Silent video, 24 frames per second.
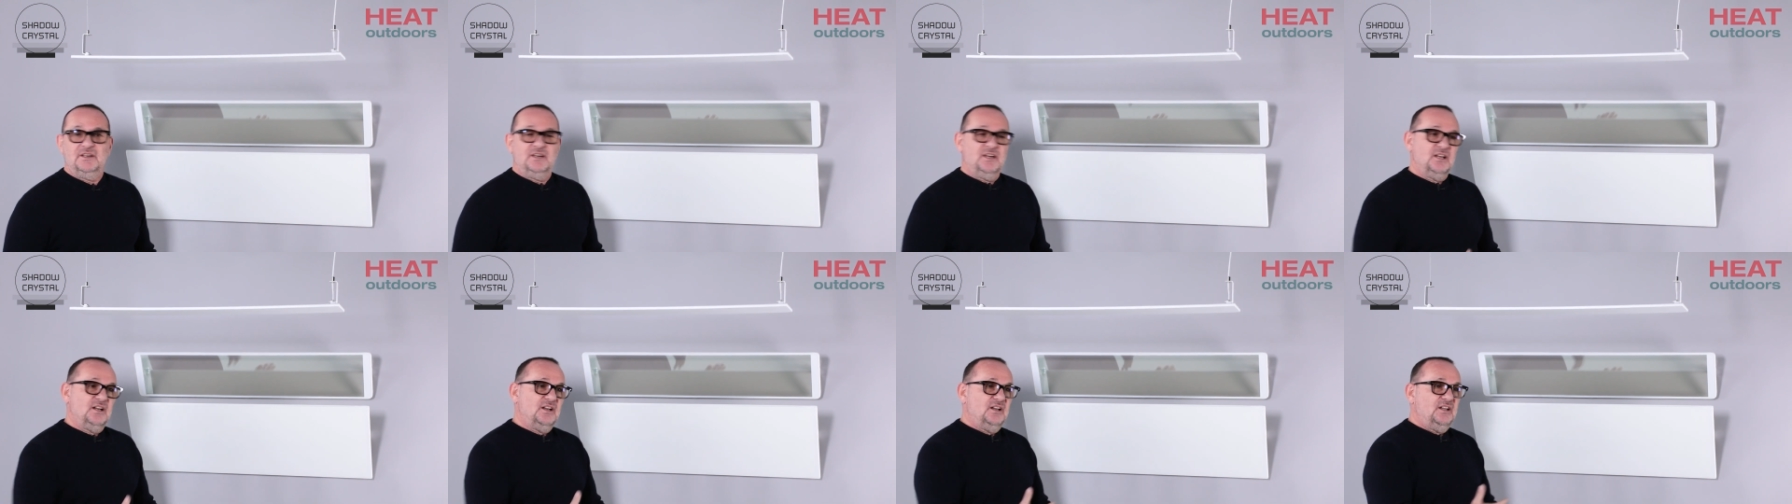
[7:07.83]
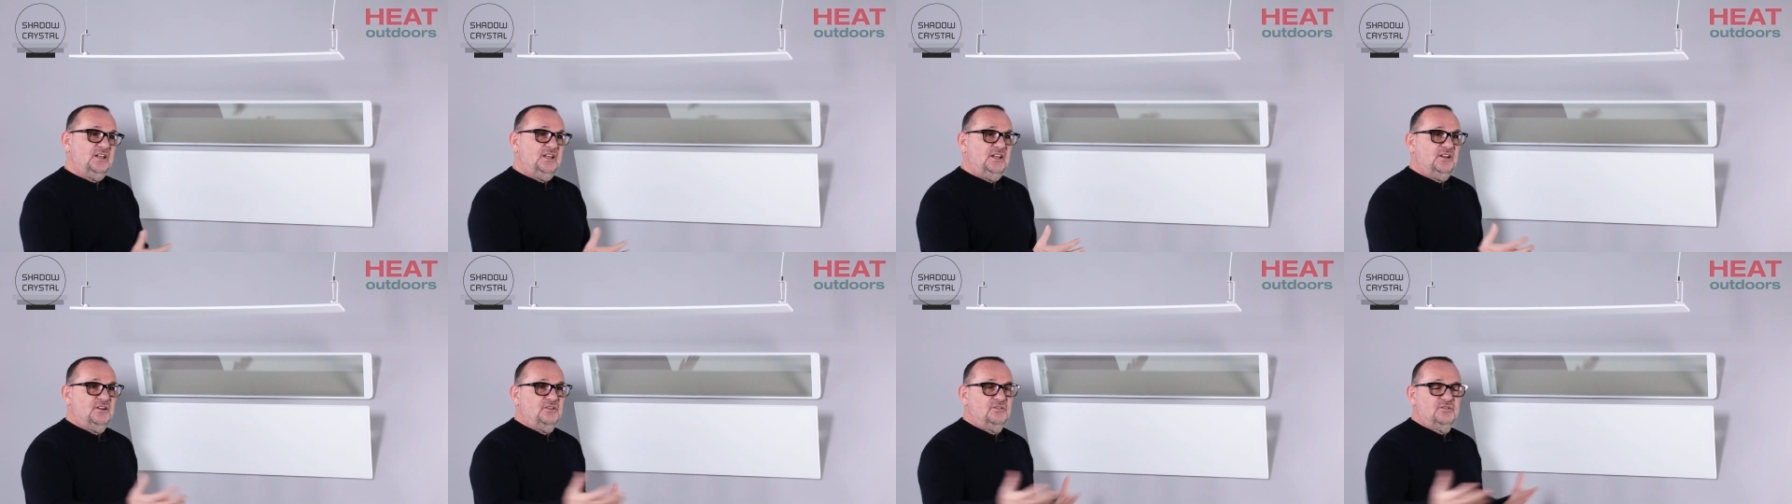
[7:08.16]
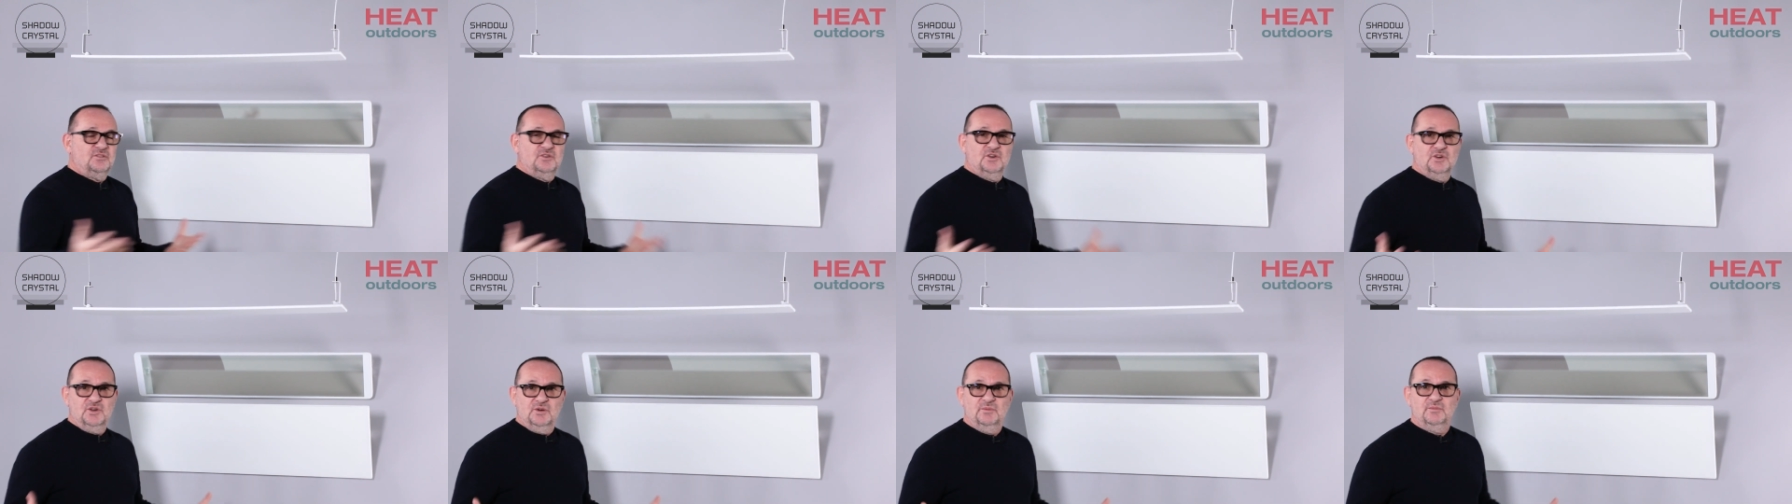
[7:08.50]
It'll heat a
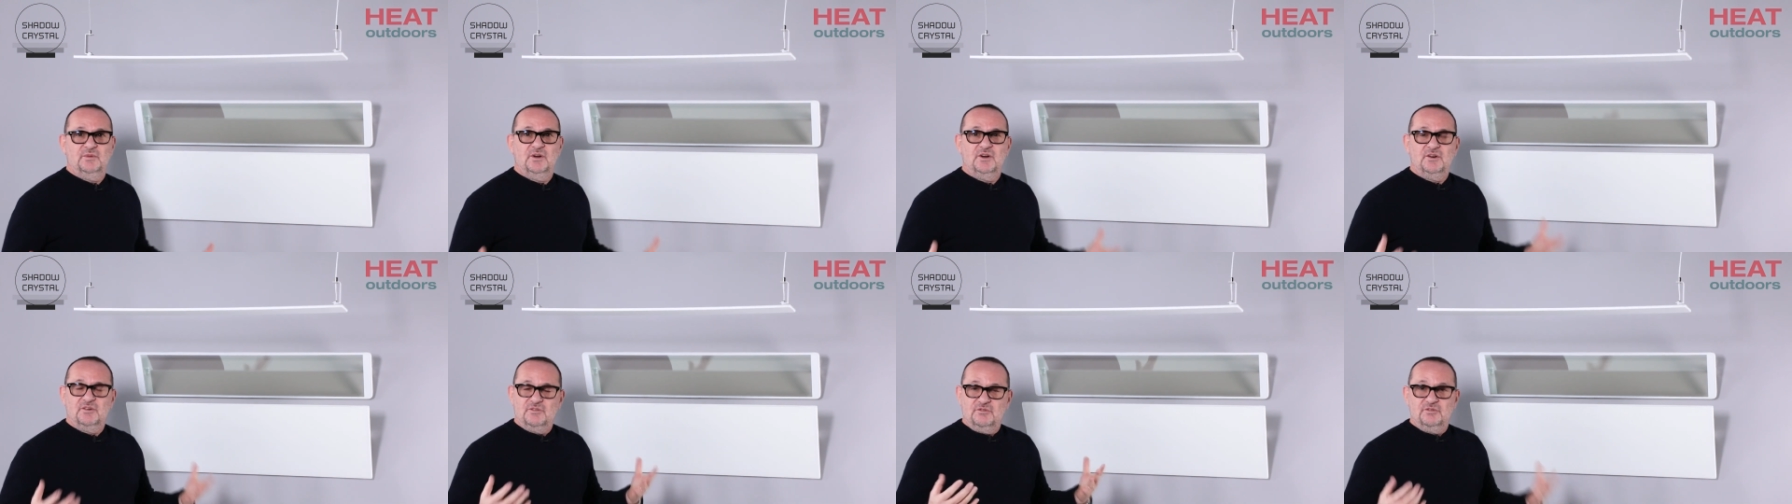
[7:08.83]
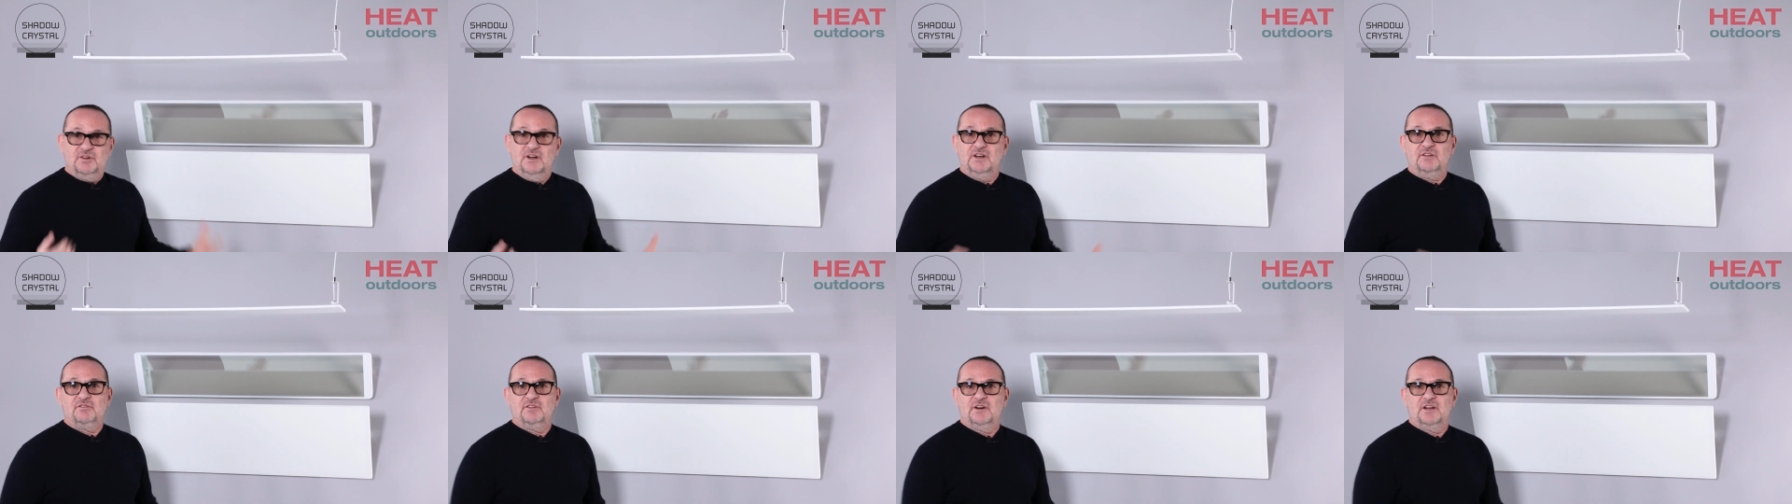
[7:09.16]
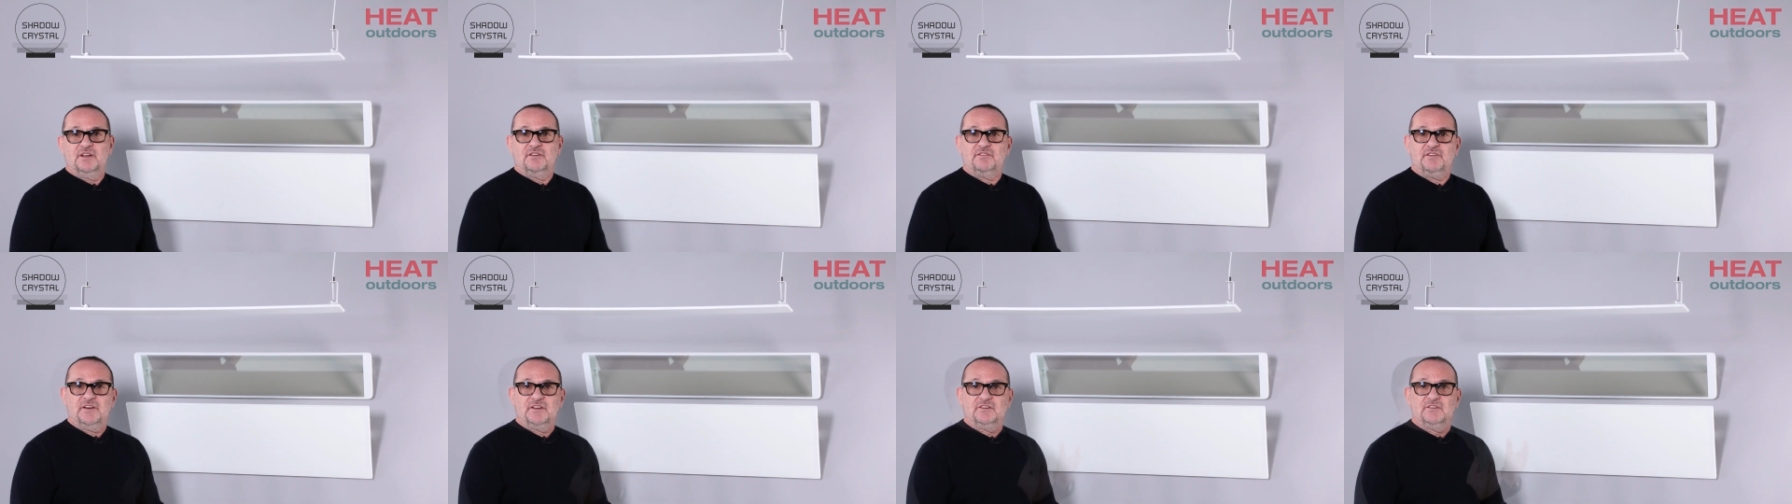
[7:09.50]
room really,
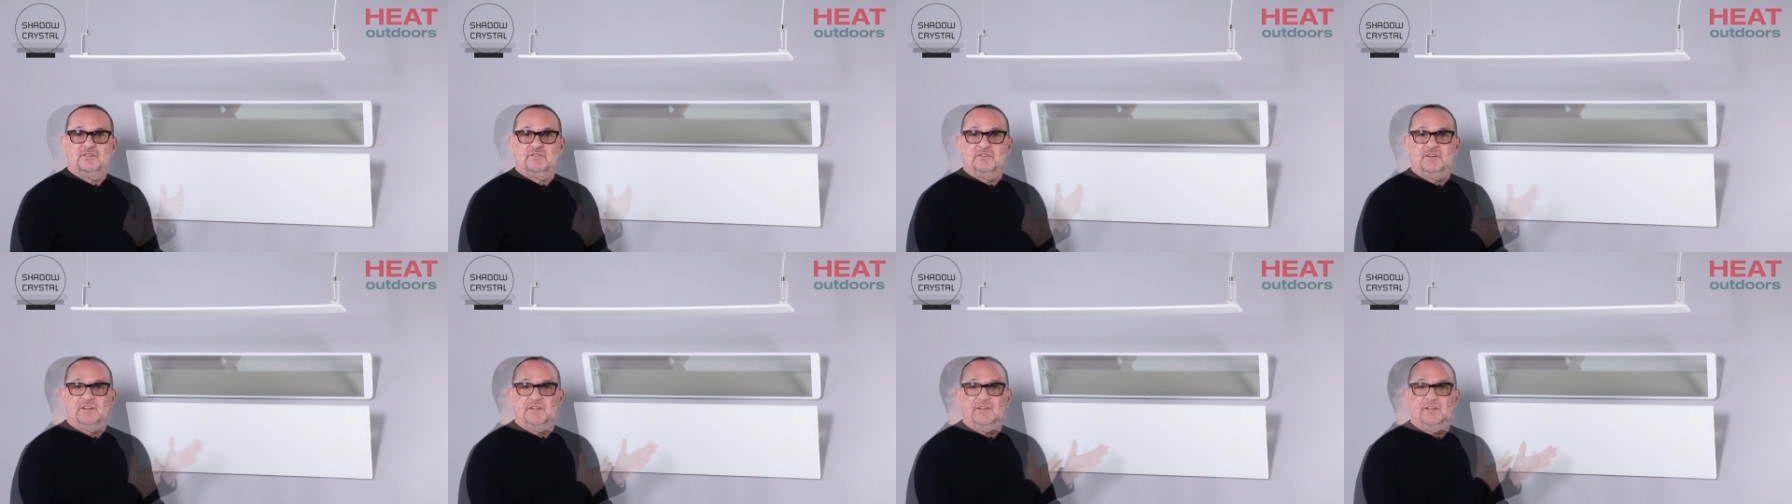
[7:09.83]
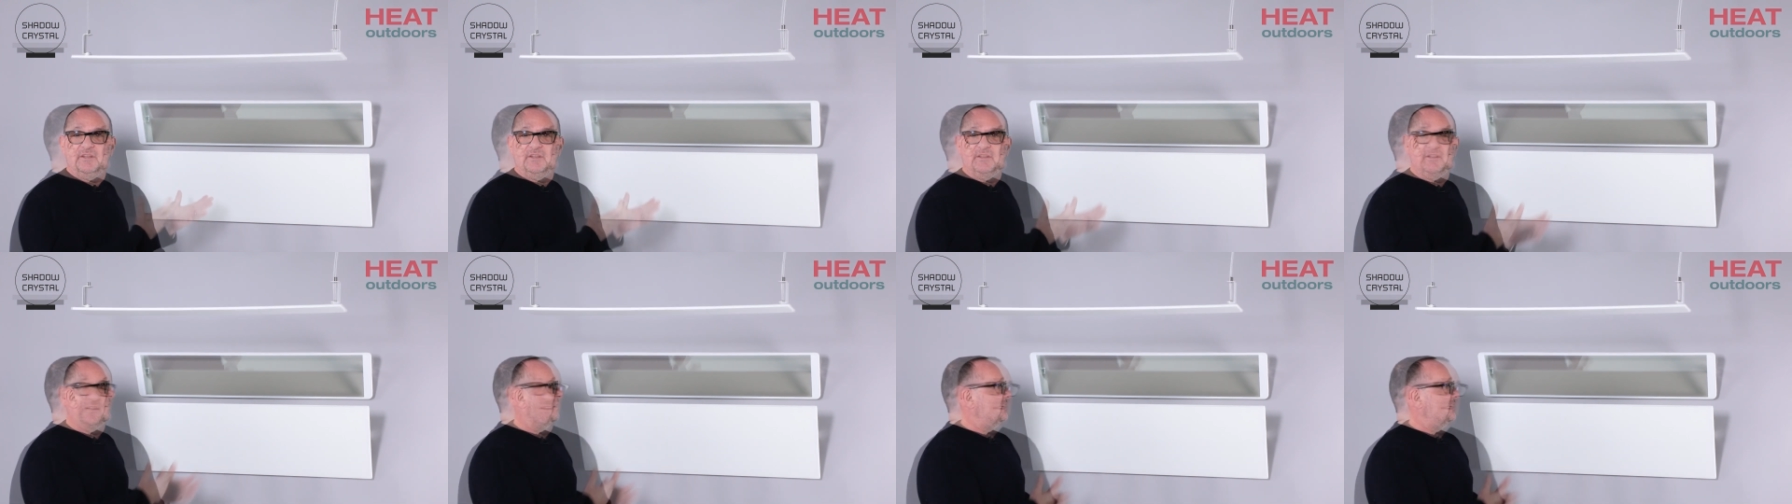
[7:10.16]
really effectively.